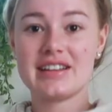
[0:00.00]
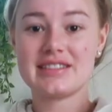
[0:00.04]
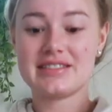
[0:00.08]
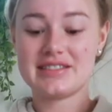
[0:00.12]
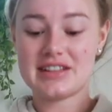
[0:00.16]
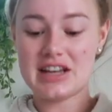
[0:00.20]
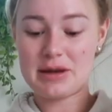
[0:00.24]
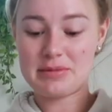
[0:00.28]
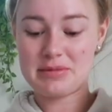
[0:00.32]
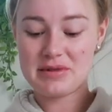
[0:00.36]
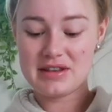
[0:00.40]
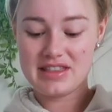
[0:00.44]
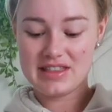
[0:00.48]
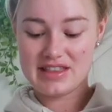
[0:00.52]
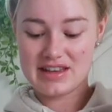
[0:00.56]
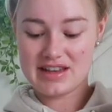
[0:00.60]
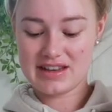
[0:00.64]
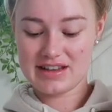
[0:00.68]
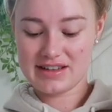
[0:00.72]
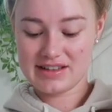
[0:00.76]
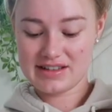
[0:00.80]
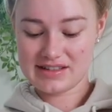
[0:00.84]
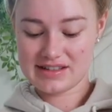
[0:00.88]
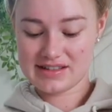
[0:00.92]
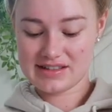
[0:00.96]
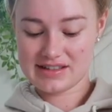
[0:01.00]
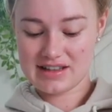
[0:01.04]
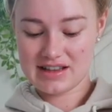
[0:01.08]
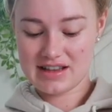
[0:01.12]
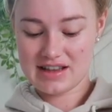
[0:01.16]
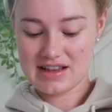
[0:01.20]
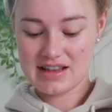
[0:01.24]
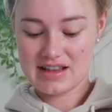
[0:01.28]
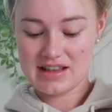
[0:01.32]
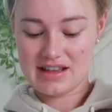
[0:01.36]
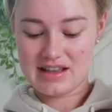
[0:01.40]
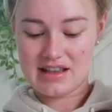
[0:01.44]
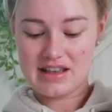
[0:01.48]
Tell me this
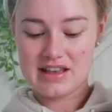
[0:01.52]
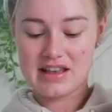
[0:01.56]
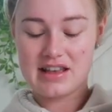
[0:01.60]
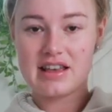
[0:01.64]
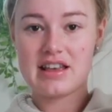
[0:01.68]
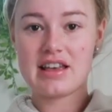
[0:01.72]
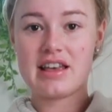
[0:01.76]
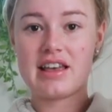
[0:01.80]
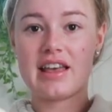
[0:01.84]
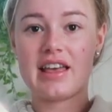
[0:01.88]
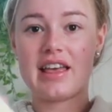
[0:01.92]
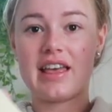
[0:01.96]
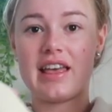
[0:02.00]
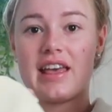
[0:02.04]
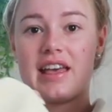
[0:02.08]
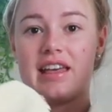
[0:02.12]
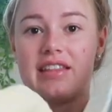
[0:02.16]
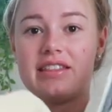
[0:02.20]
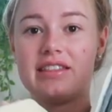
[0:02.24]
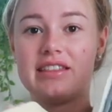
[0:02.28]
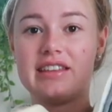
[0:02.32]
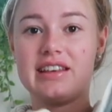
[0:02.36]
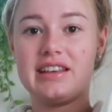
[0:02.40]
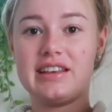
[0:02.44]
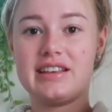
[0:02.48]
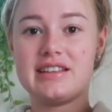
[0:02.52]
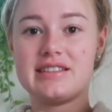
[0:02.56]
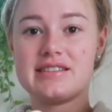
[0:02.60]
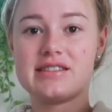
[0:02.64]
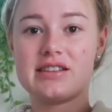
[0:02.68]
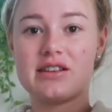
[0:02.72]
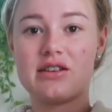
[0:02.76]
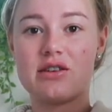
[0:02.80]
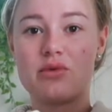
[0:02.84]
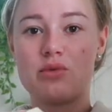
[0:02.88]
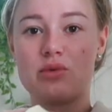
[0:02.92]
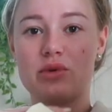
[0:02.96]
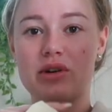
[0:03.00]
and
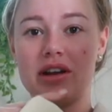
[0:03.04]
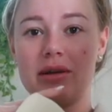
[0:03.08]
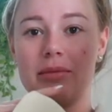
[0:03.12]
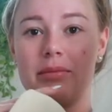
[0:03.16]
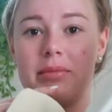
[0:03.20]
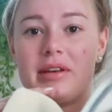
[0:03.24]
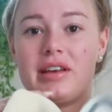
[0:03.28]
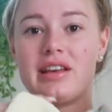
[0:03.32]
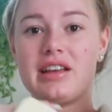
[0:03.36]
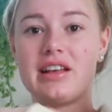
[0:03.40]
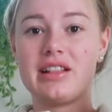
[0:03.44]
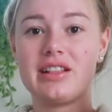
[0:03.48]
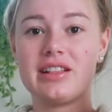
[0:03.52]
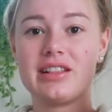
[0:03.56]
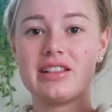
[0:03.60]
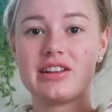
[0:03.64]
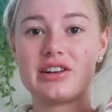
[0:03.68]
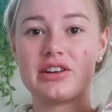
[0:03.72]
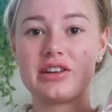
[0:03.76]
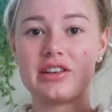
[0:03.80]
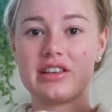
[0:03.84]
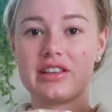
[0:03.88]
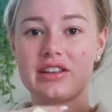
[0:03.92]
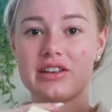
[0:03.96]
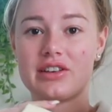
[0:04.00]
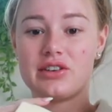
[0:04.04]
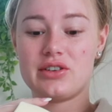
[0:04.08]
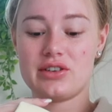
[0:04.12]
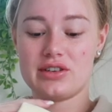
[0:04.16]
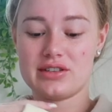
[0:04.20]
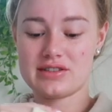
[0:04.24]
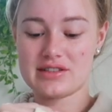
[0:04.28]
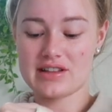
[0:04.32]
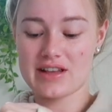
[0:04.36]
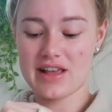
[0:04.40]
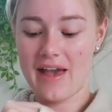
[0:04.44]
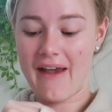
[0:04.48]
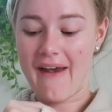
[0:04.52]
these wouldn't be literally the
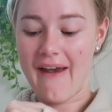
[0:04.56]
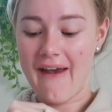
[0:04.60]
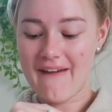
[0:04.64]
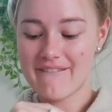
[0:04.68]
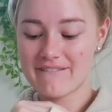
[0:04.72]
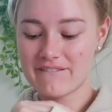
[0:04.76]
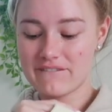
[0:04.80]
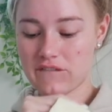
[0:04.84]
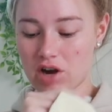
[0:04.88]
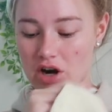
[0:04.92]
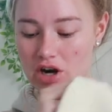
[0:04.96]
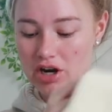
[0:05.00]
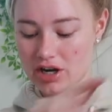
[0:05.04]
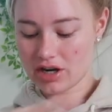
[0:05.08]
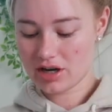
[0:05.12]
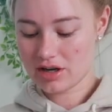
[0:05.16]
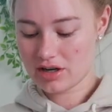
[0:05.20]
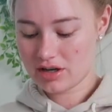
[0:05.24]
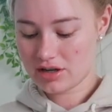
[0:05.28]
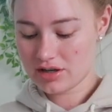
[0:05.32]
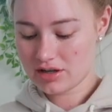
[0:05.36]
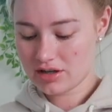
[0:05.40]
cutest thing ever.